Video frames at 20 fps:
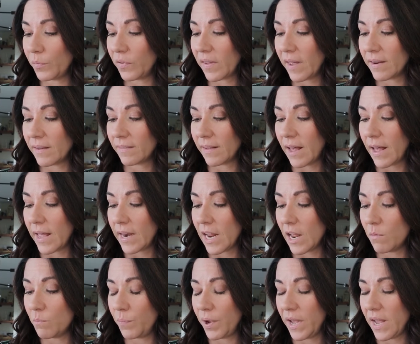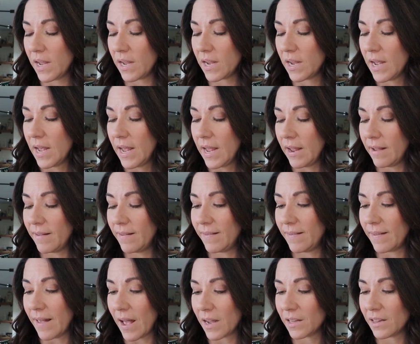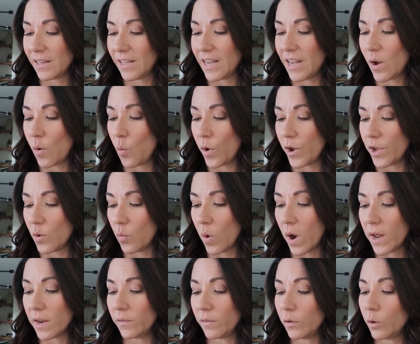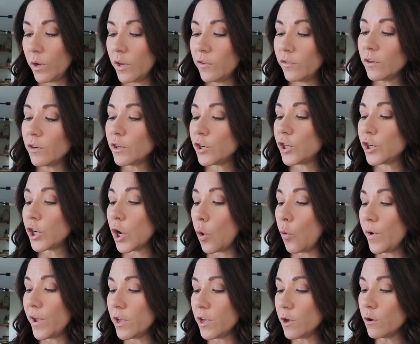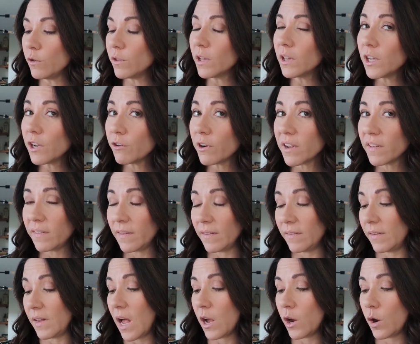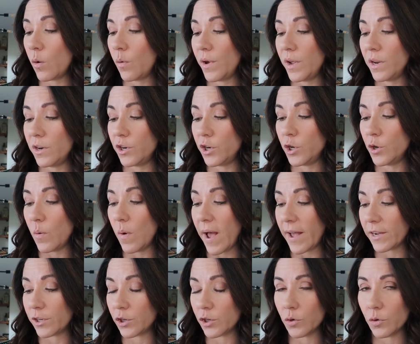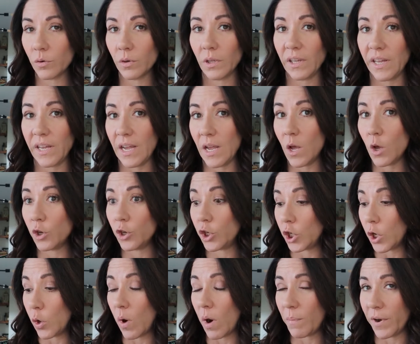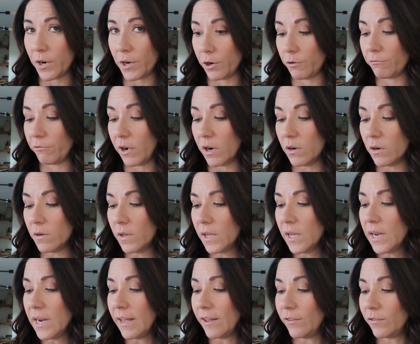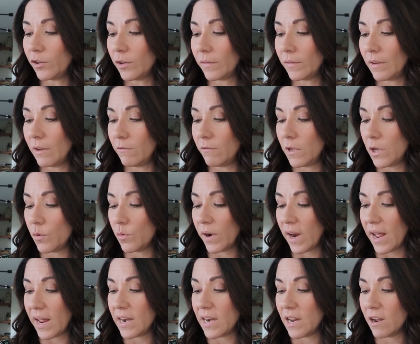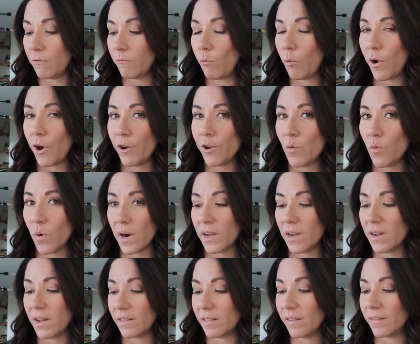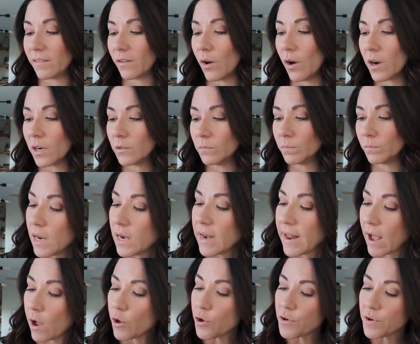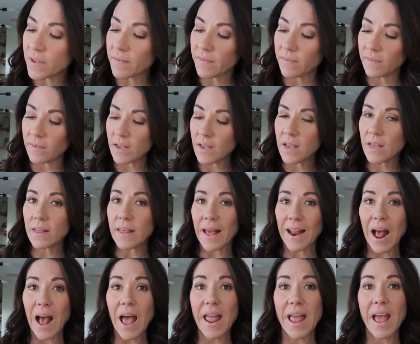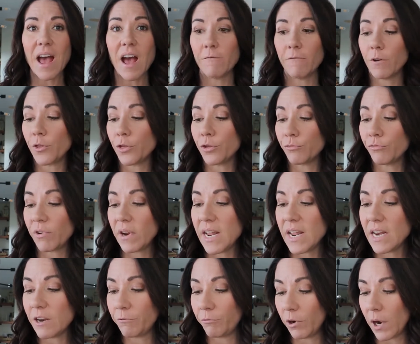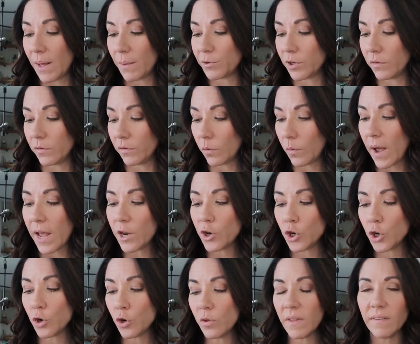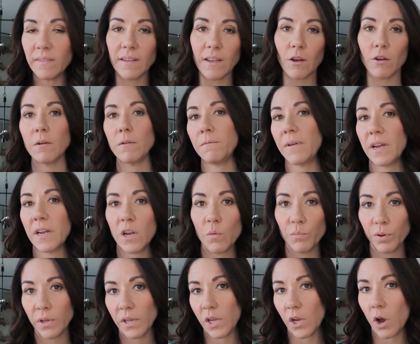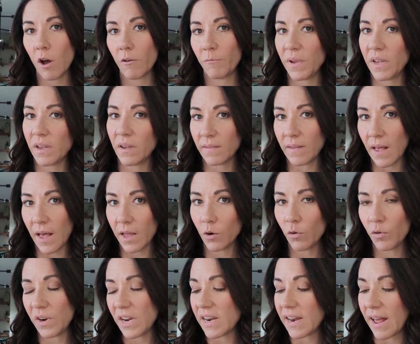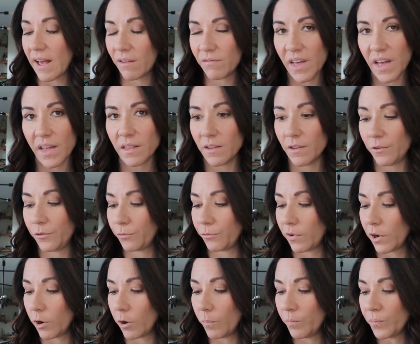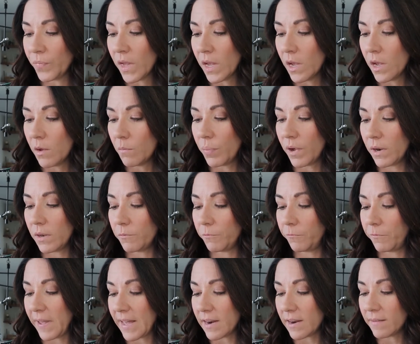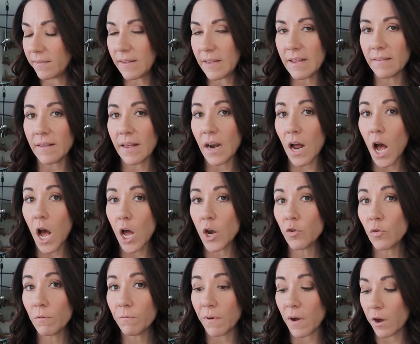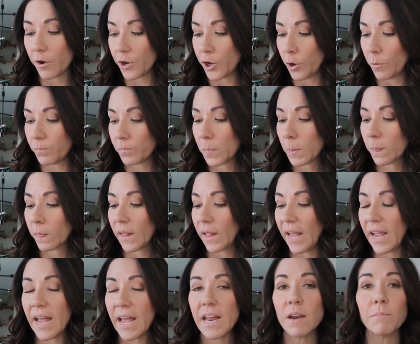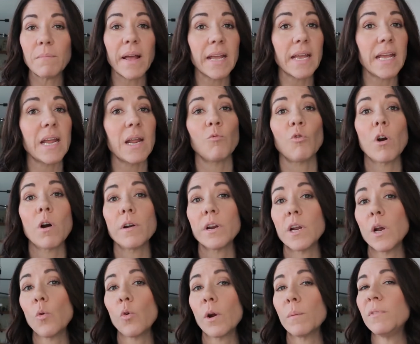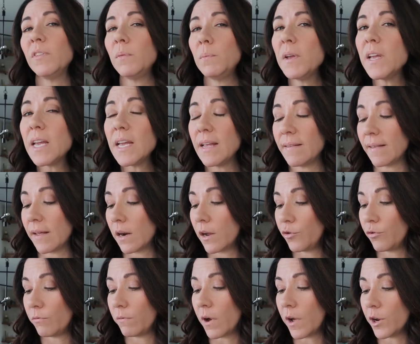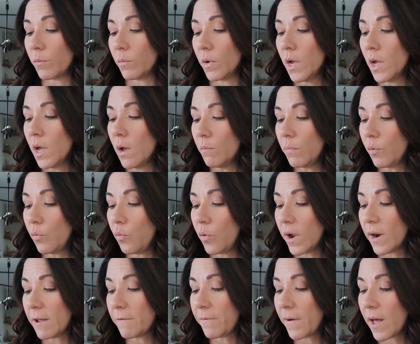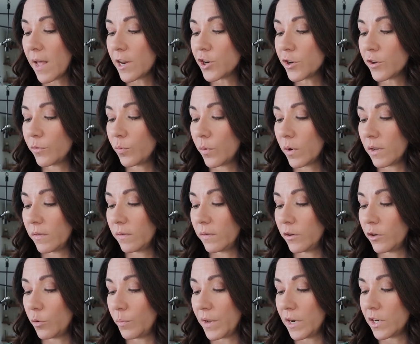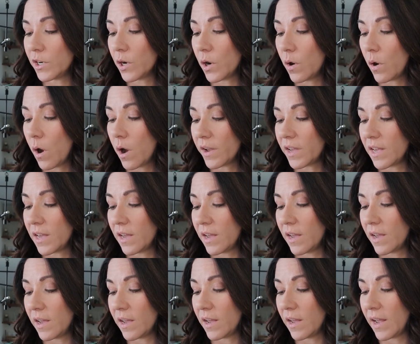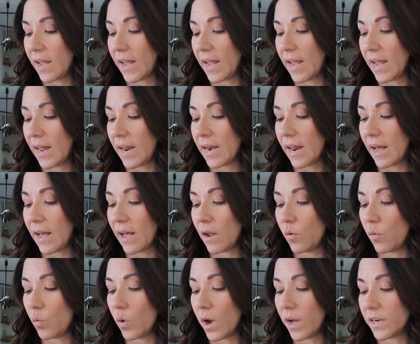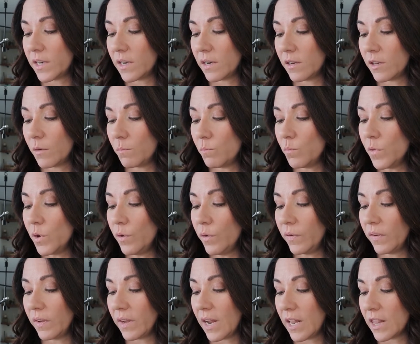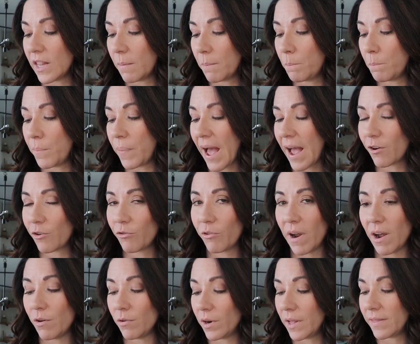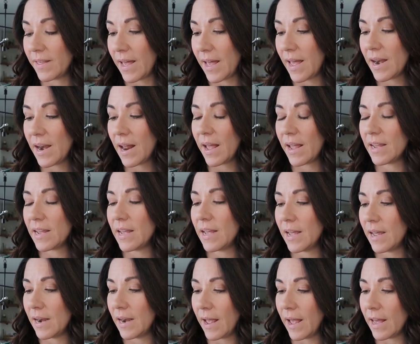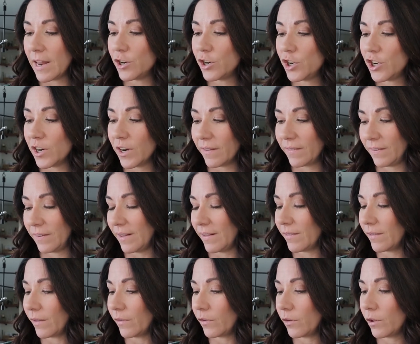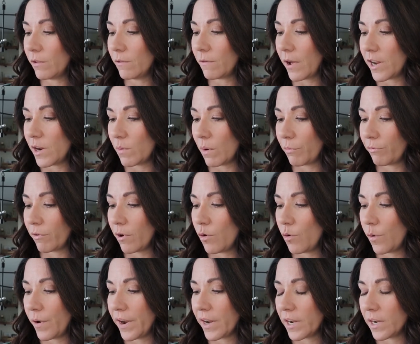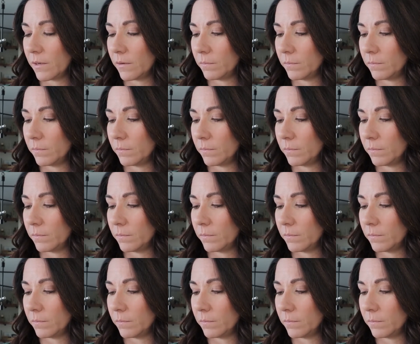side to side and pick exactly what you want. So it's just showing you the lyrics. It's not going to actually show up on your reel. It's just giving you an idea of where you want to cut the song. Now you can see that I have 3 different options. So I turned the sound effect completely off because I don't need to have that in this reel. But Fantasy is at 100 volume. And my camera audio where I'm speaking is at 100 volume. But what if I just want to still be talking and I want the music in the background? Then I can adjust it. So let's turn the volume up real quick.